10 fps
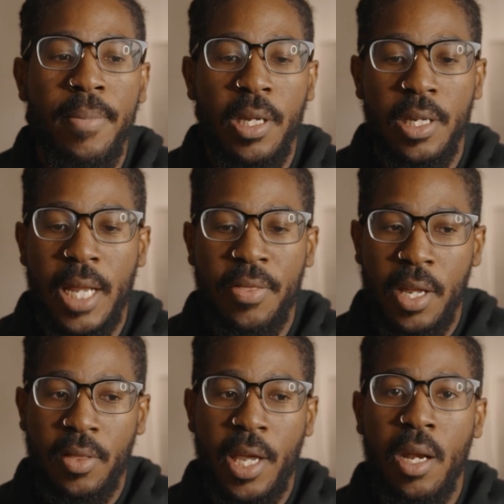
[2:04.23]
Because I
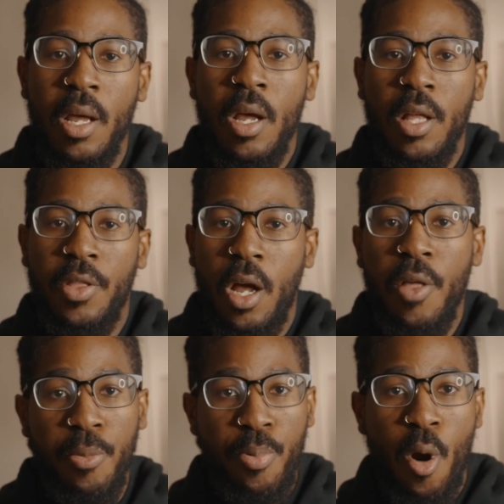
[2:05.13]
think that the
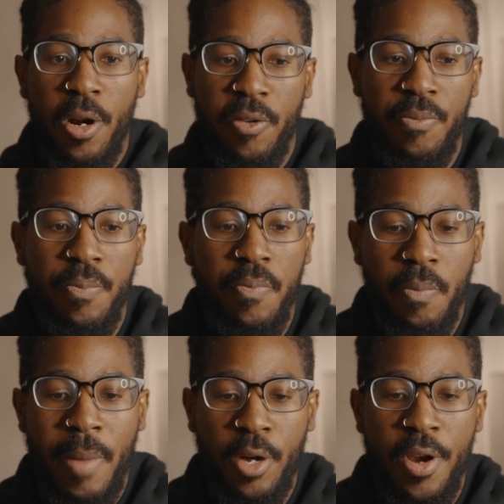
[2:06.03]
other part of
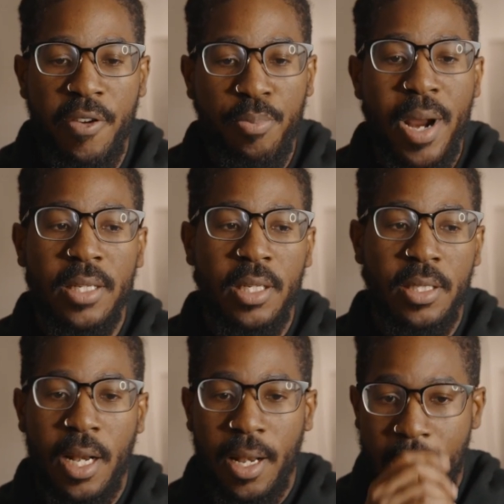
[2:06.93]
my creative process
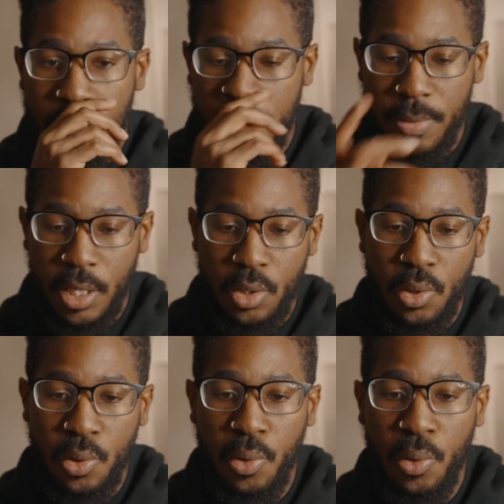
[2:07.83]
that allows me
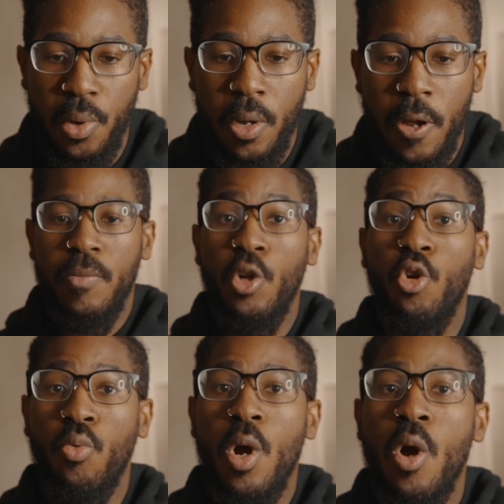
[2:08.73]
to
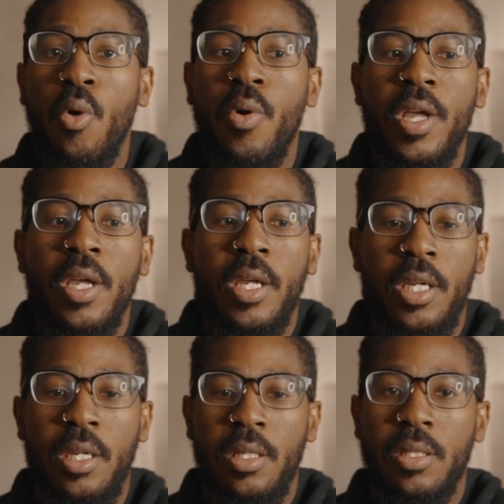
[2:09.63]
grow
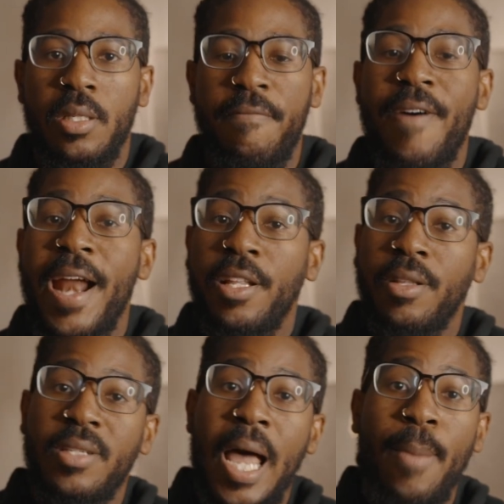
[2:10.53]
is finding the
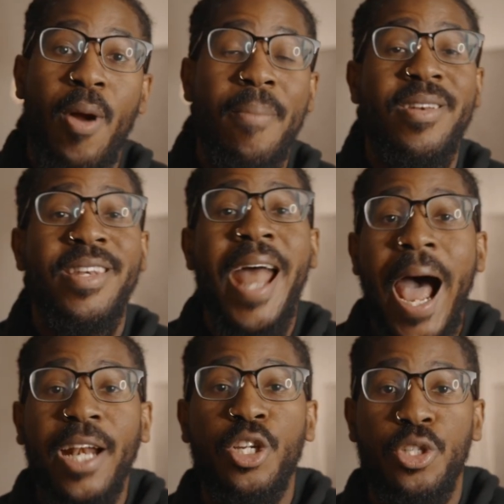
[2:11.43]
time where I'm
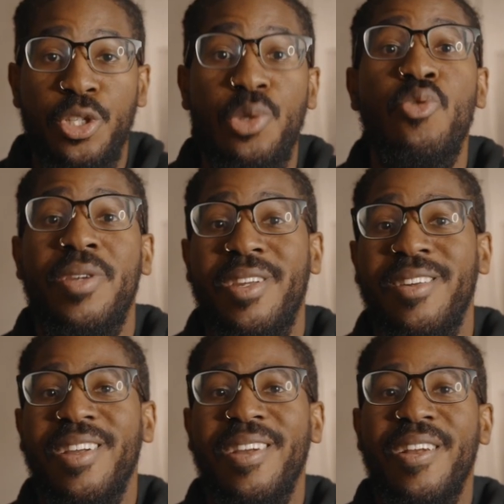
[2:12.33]
not consuming
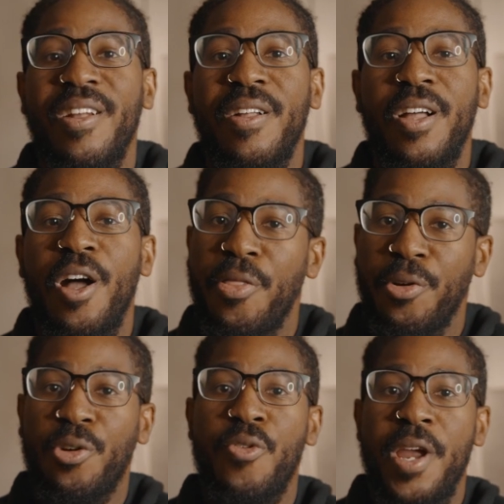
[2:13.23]
other
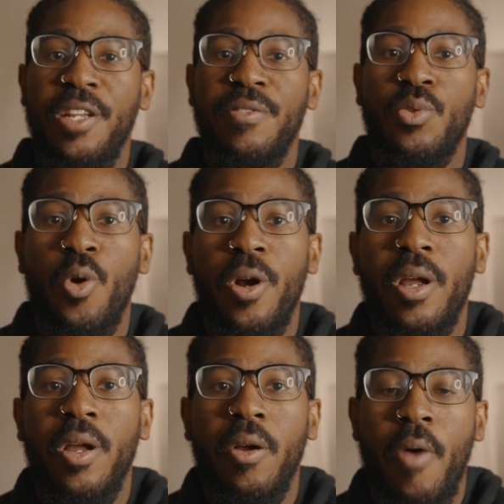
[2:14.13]
creatives' work,
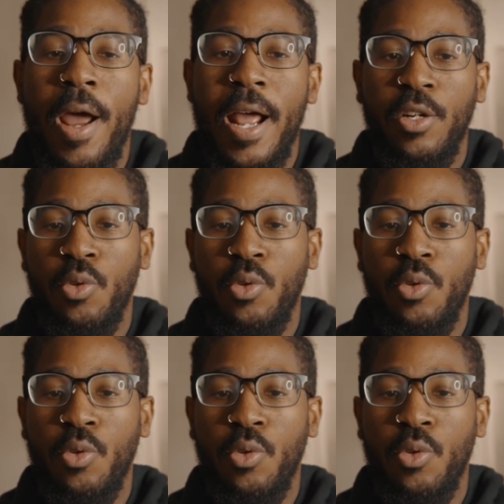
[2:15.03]
right?